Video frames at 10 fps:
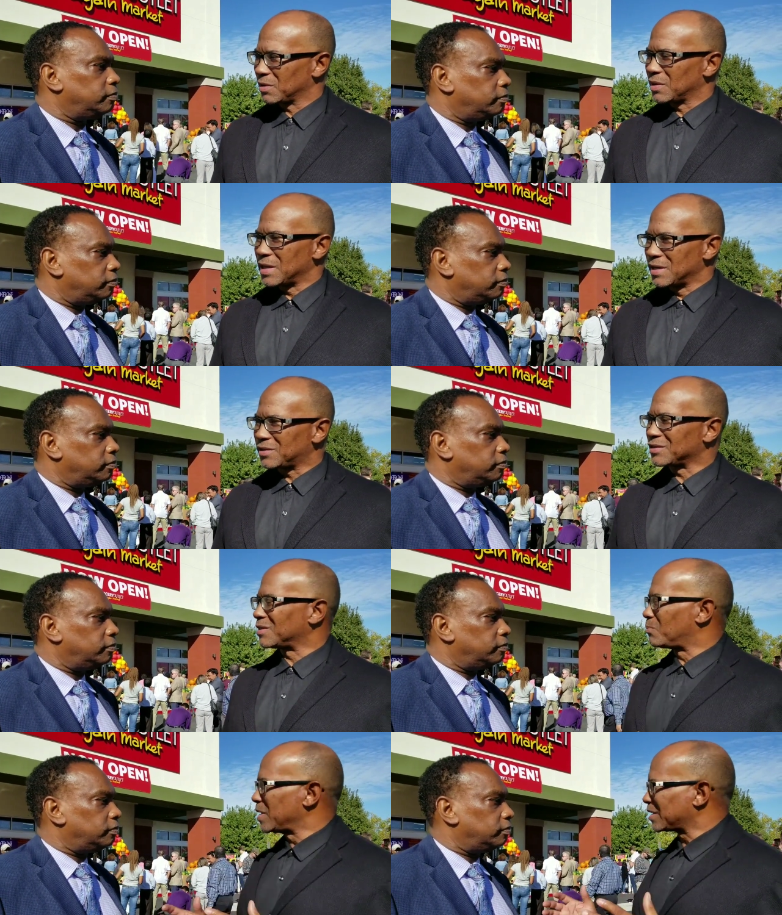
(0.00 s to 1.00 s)
Speaker 1: And this is
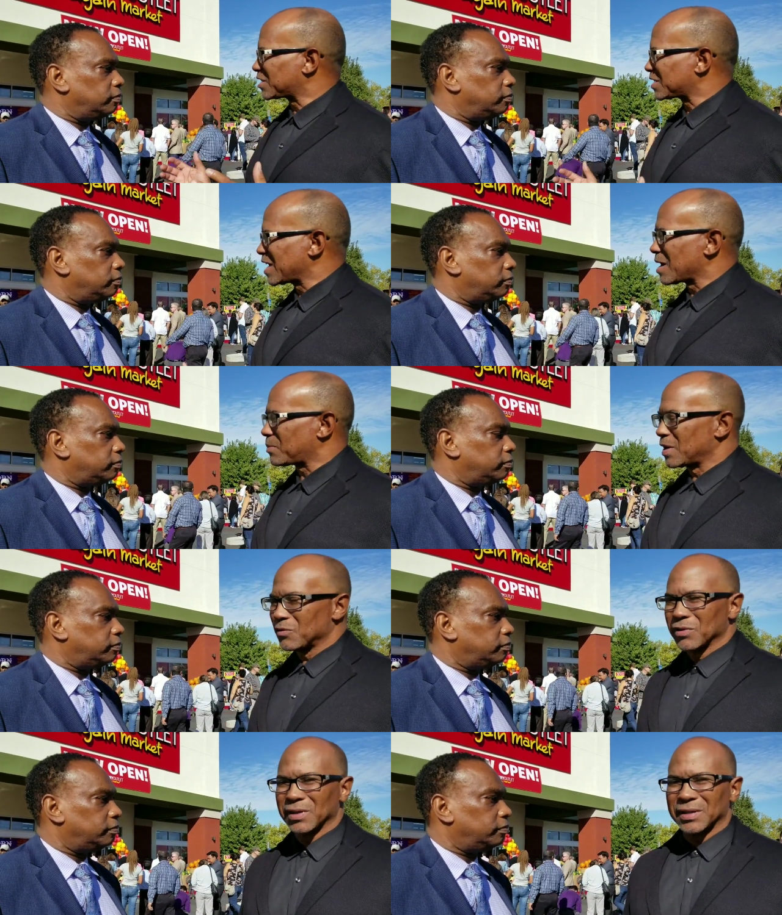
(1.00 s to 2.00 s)
a big step
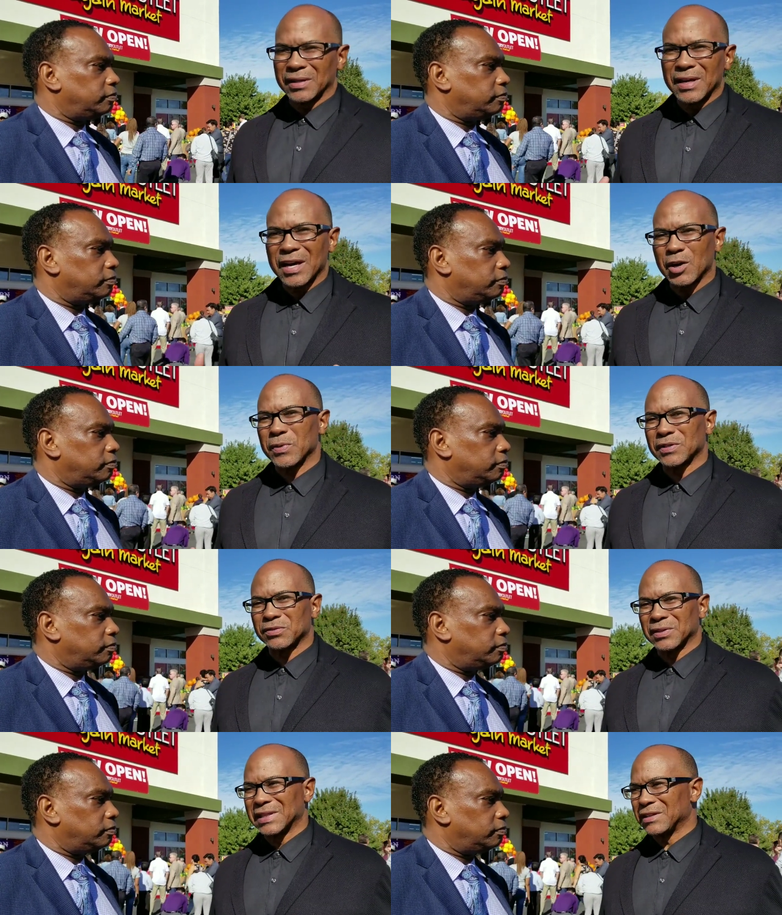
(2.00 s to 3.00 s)
in really helping to
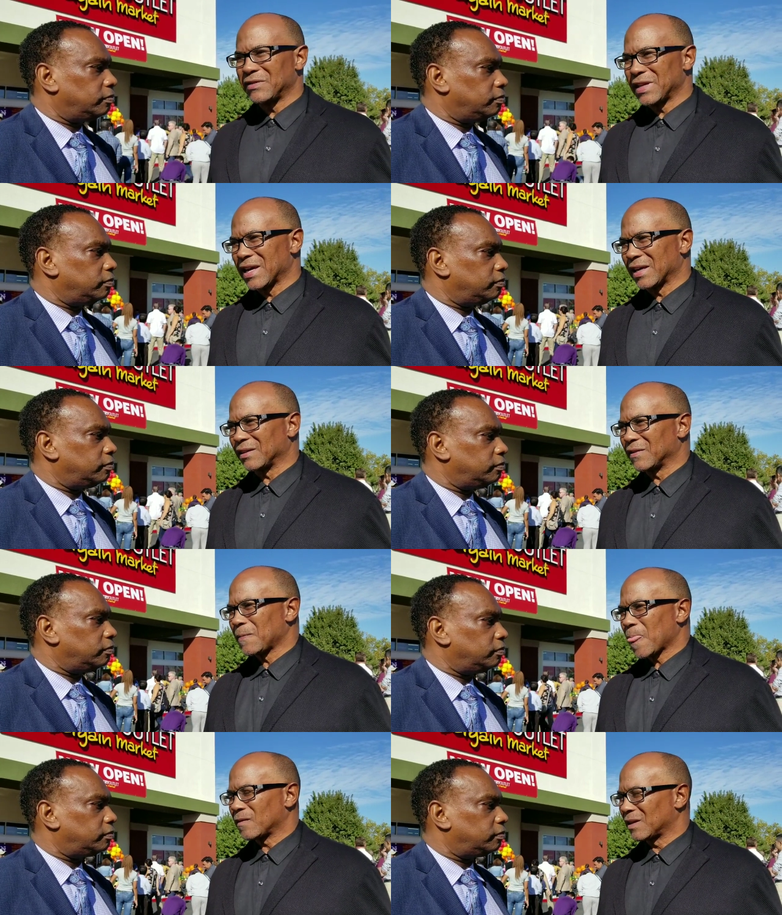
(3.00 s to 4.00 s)
alleviate
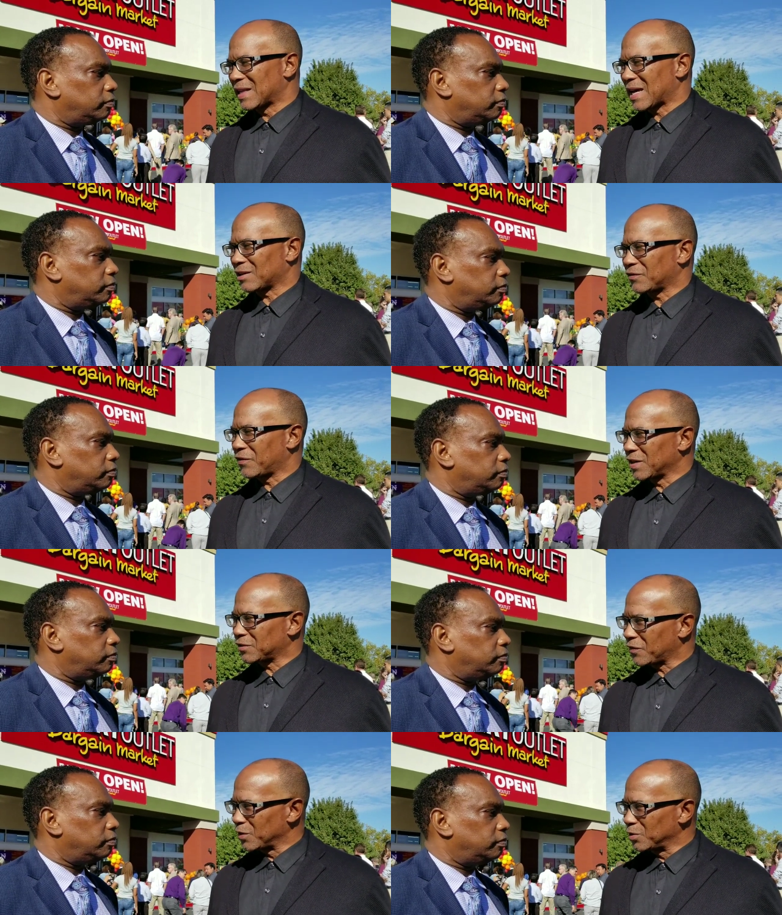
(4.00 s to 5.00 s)
the lack of fresh
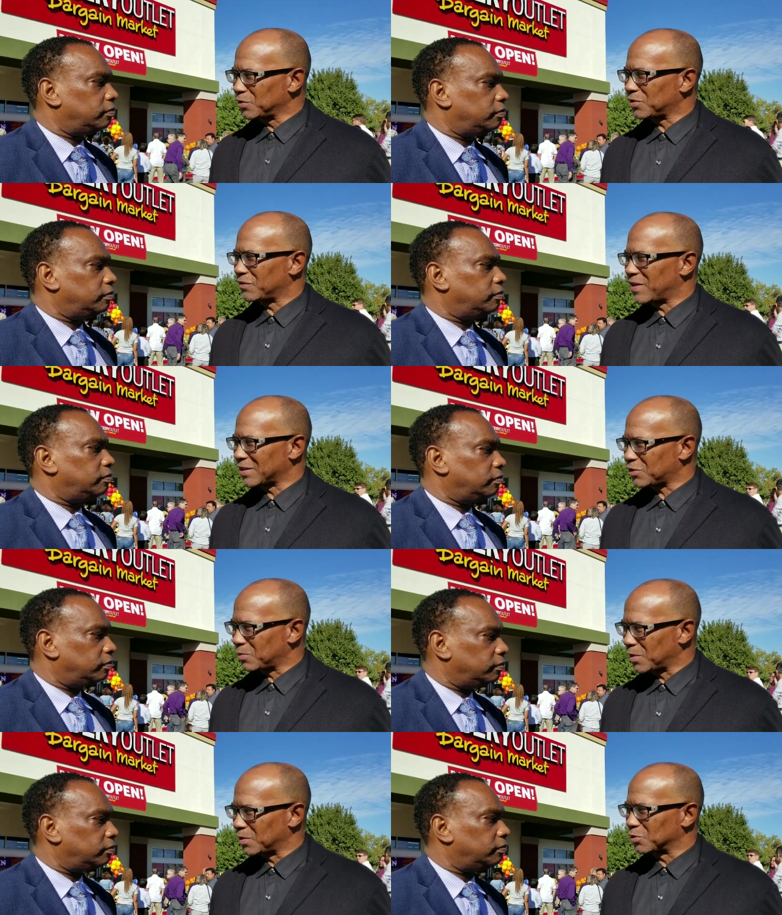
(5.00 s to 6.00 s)
fruits,
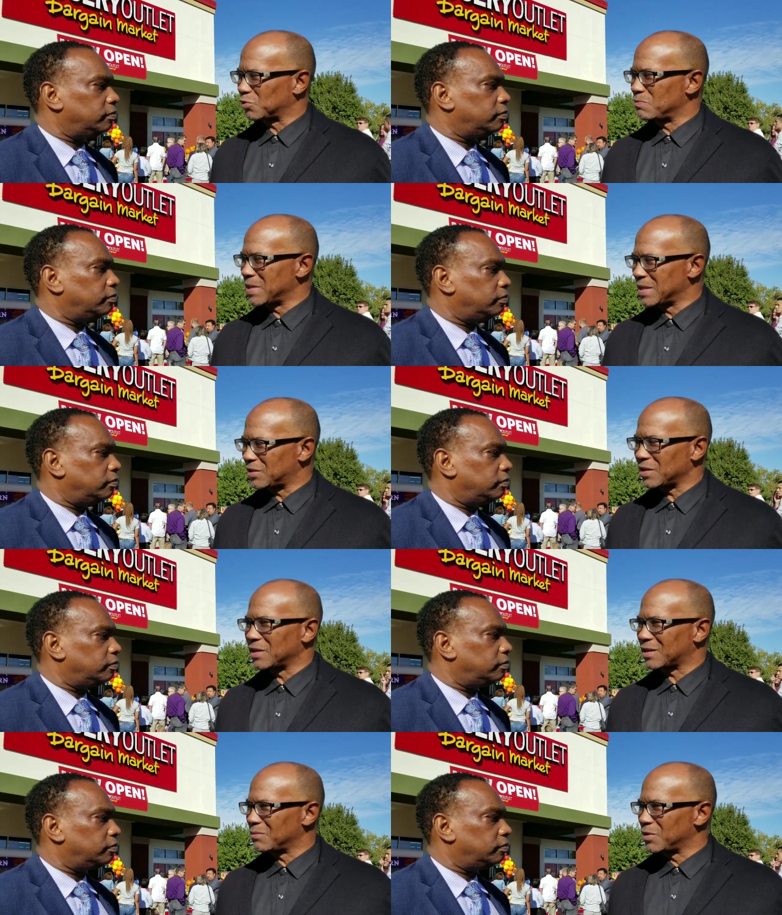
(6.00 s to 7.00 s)
vegetables, meats in
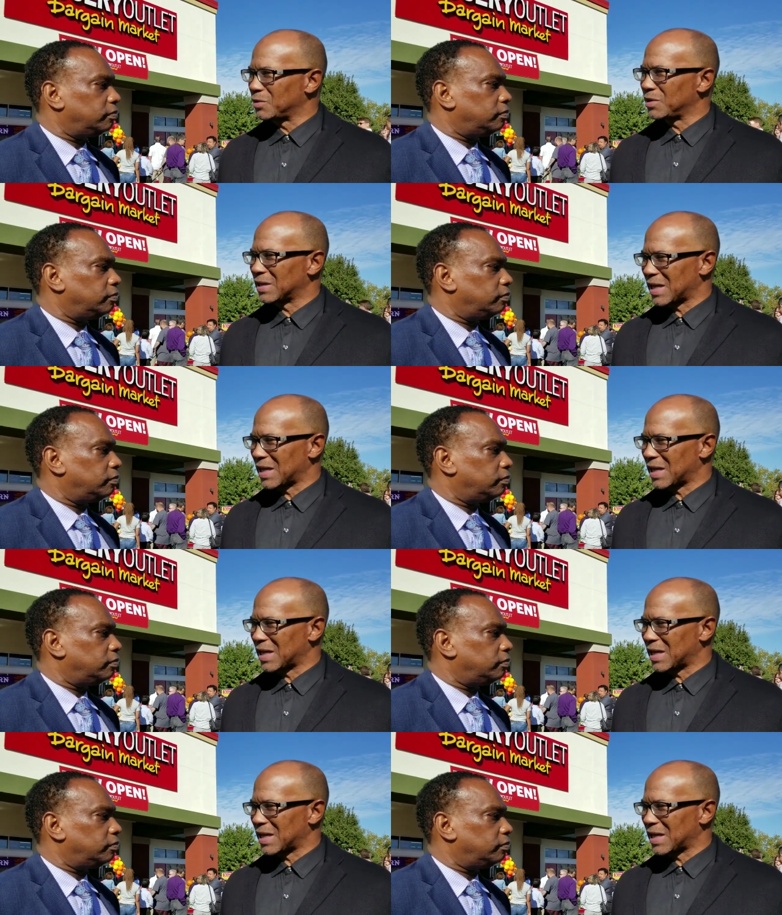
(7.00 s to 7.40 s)
a community